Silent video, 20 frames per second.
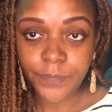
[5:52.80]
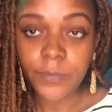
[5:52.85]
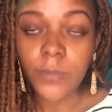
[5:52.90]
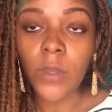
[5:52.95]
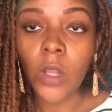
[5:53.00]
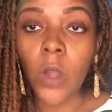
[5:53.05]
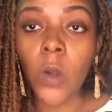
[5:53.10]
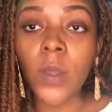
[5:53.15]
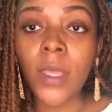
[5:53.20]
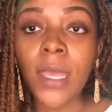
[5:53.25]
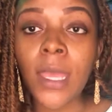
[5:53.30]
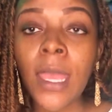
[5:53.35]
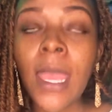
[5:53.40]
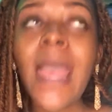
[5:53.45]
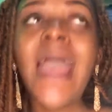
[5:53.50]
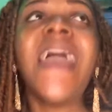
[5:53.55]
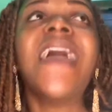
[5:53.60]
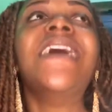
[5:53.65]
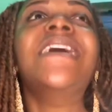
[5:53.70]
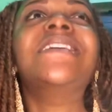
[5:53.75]
Okay?
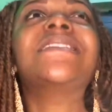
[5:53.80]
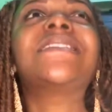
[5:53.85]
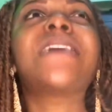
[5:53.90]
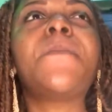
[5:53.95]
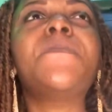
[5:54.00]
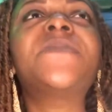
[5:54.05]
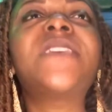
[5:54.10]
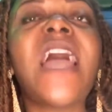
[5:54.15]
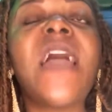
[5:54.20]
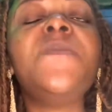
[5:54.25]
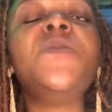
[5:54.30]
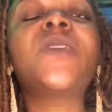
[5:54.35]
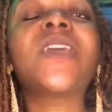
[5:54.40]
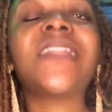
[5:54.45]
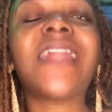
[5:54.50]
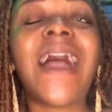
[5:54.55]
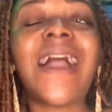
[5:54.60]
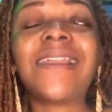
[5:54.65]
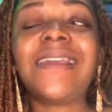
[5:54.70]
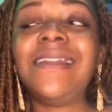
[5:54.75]
Sometimes you can
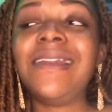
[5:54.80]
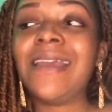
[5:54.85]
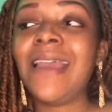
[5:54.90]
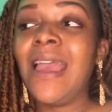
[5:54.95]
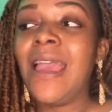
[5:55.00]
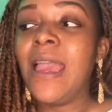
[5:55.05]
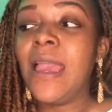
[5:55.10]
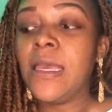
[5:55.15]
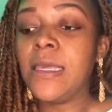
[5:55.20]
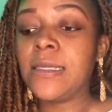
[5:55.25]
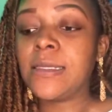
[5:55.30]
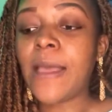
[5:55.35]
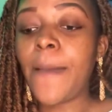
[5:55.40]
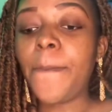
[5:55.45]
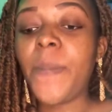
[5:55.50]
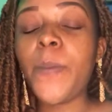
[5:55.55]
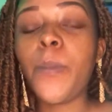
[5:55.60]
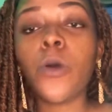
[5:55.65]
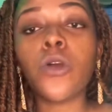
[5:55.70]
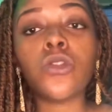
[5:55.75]
actually, some
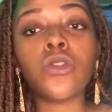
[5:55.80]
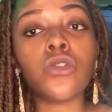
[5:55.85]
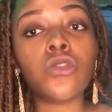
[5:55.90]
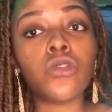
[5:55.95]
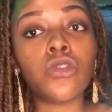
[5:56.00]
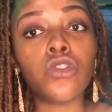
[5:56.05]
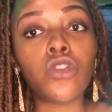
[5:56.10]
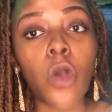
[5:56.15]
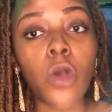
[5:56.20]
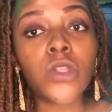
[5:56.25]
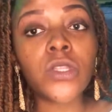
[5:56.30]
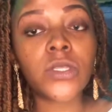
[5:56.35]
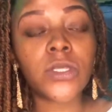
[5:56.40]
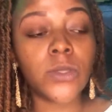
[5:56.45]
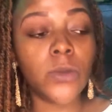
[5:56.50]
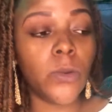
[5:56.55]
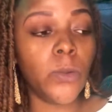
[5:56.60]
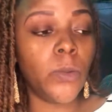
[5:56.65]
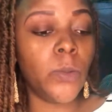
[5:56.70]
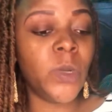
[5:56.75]
people don't
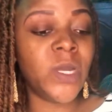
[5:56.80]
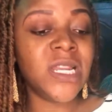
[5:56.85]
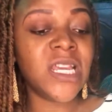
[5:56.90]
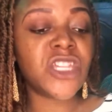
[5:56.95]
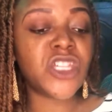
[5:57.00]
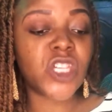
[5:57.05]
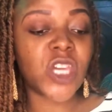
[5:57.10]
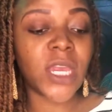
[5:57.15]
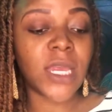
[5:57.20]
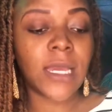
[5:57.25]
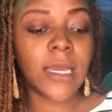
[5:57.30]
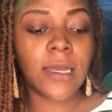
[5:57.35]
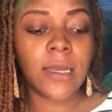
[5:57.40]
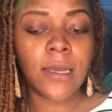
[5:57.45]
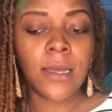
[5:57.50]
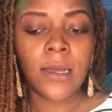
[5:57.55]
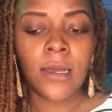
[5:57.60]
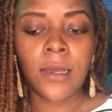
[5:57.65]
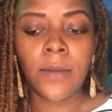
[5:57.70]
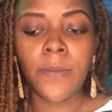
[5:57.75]
really check
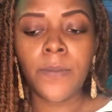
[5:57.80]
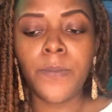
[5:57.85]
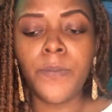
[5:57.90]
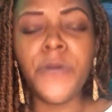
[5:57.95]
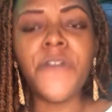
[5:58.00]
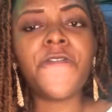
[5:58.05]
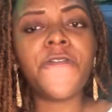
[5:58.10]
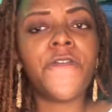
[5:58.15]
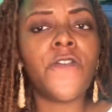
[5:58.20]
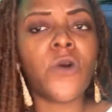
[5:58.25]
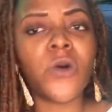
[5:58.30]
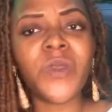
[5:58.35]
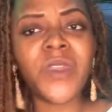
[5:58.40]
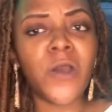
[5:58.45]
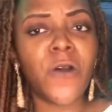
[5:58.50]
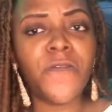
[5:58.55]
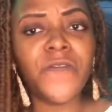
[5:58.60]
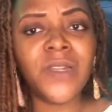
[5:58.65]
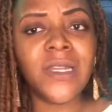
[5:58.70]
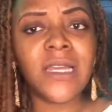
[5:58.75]
before they
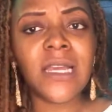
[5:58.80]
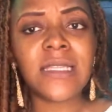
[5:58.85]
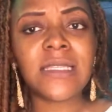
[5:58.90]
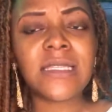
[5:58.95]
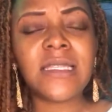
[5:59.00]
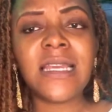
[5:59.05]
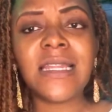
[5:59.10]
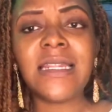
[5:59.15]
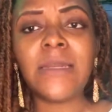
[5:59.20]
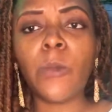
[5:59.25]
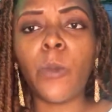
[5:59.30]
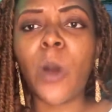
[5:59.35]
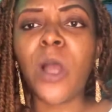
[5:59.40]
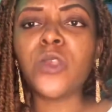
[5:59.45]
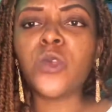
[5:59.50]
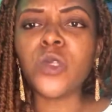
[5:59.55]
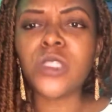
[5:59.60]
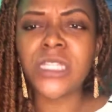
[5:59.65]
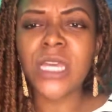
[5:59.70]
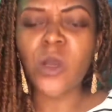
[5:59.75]
ovulate. They want
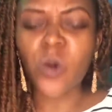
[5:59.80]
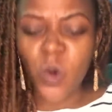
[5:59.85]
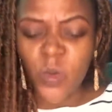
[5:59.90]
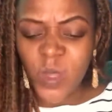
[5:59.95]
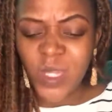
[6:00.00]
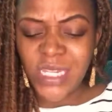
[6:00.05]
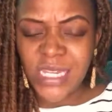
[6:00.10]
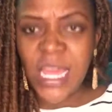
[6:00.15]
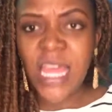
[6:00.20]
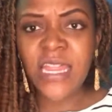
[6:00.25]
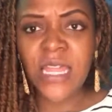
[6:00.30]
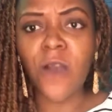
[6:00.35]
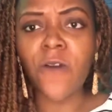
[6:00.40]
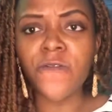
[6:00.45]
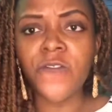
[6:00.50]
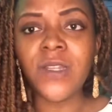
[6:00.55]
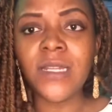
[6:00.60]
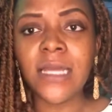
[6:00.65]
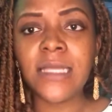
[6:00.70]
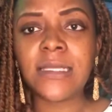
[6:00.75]
to check on the day they're
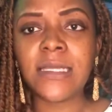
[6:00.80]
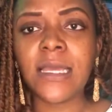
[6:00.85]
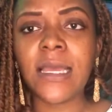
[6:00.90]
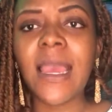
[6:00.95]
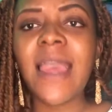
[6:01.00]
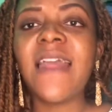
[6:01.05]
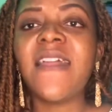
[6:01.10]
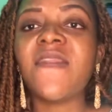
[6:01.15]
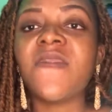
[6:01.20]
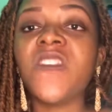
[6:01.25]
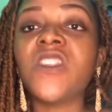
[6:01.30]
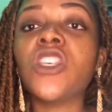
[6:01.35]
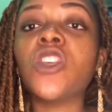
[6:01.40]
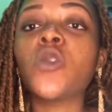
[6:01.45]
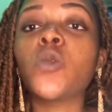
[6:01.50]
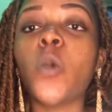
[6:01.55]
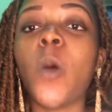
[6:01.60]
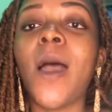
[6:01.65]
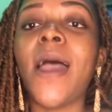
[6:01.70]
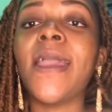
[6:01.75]
ovulating. This is
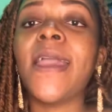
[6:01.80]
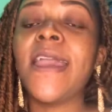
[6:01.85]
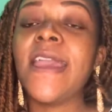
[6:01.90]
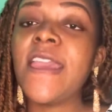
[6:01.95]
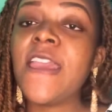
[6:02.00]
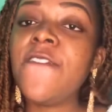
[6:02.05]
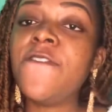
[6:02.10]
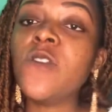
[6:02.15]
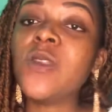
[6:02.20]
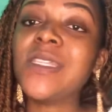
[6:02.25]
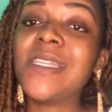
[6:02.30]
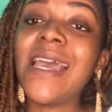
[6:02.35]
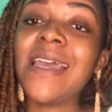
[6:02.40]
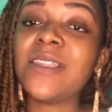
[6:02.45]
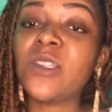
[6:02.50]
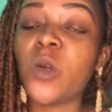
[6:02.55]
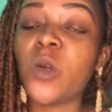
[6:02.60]
why if you test on